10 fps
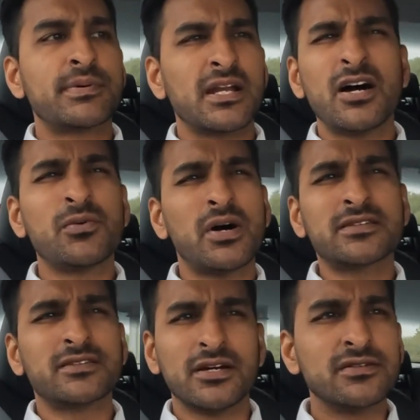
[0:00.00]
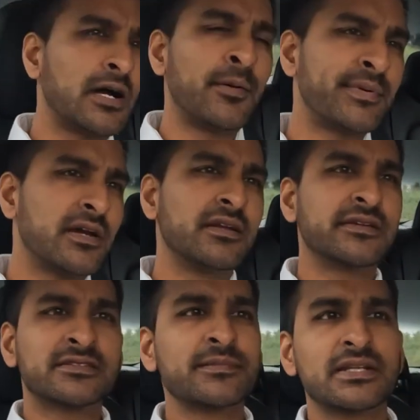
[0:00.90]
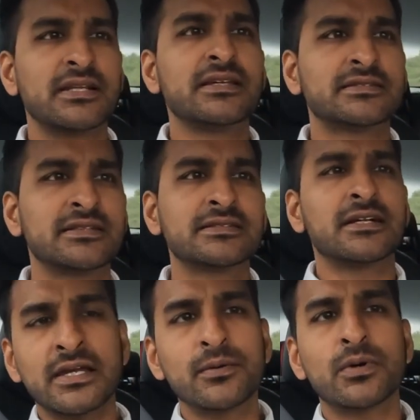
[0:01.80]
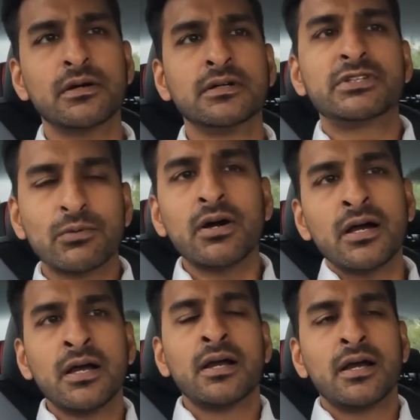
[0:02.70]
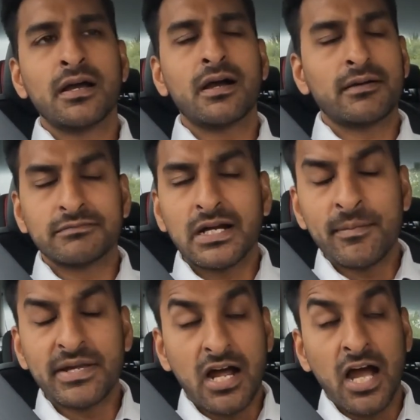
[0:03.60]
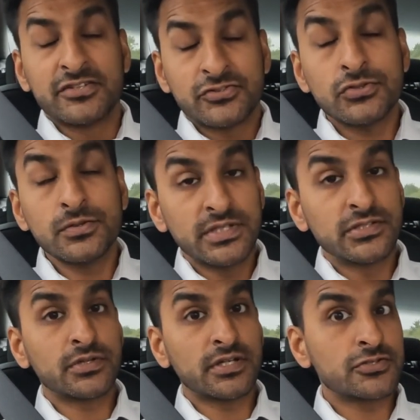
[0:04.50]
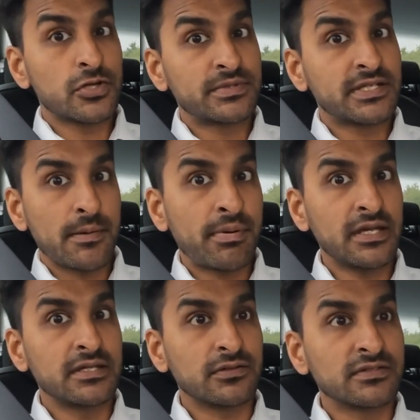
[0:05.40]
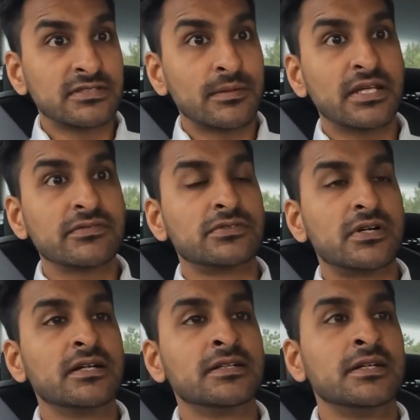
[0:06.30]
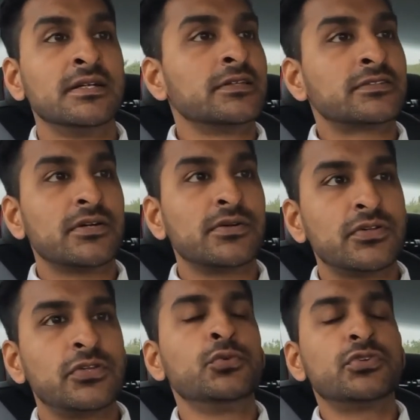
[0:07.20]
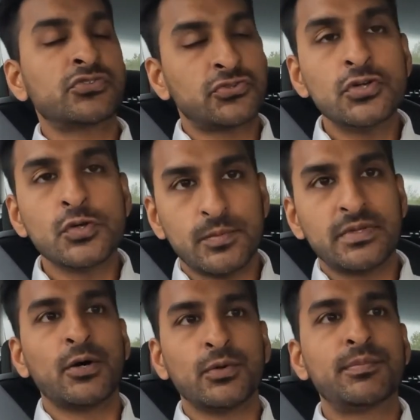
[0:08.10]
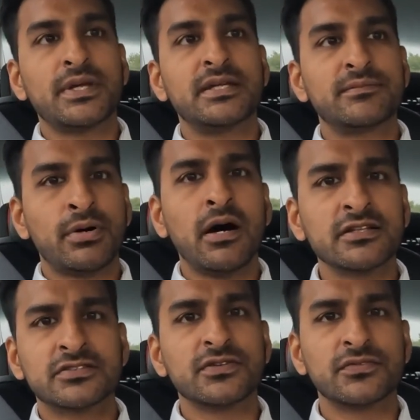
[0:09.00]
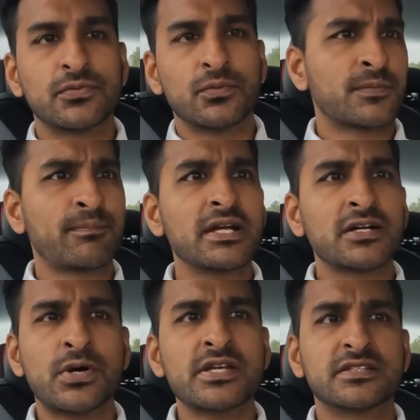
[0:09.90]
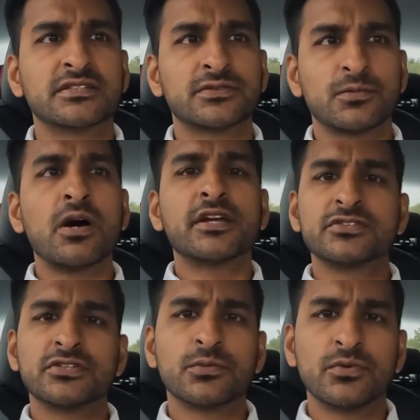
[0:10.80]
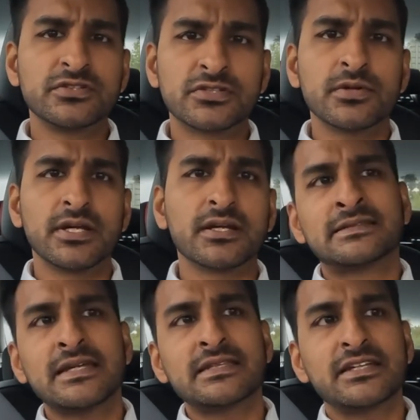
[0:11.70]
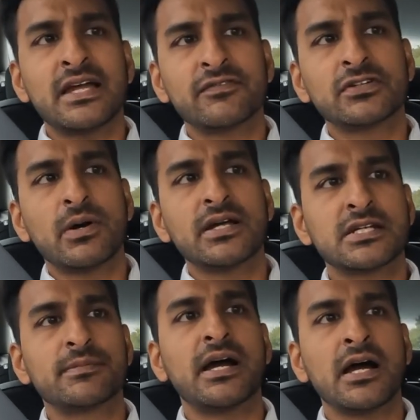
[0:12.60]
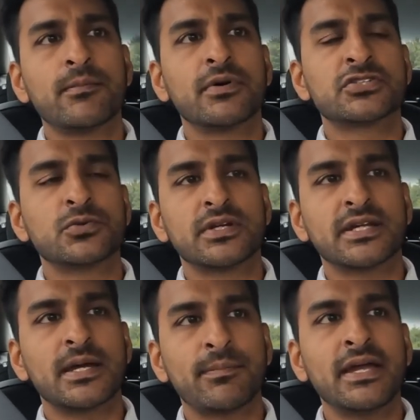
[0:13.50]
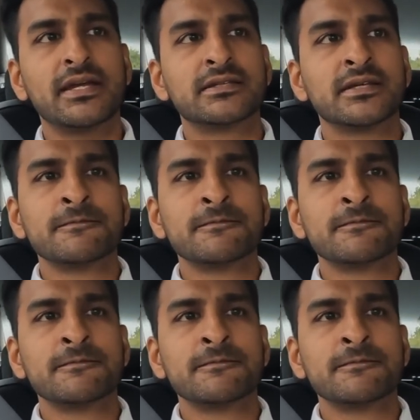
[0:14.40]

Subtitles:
be like, oh, well, I don't know, I'll be earning something like this. And it's like, okay, well, you are. I mean, I assume you're doing a job to get paid on some level, right? So you'd assume that would be part of the bigger question as to why you're doing what you're doing. Saying that you have no idea about how much you want to get paid